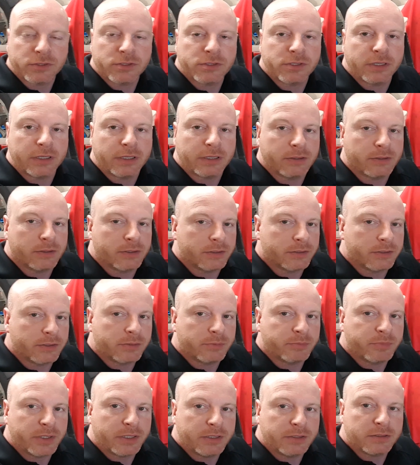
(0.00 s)
sitting on
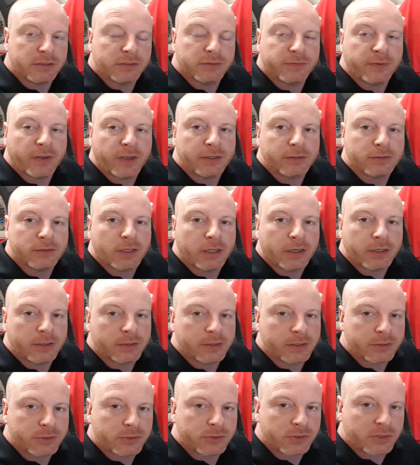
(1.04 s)
some pieces of angle
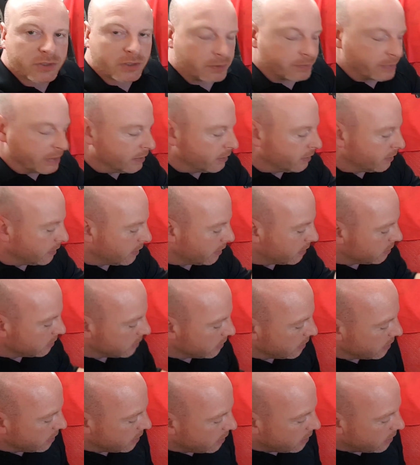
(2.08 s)
iron that you saw me cut out,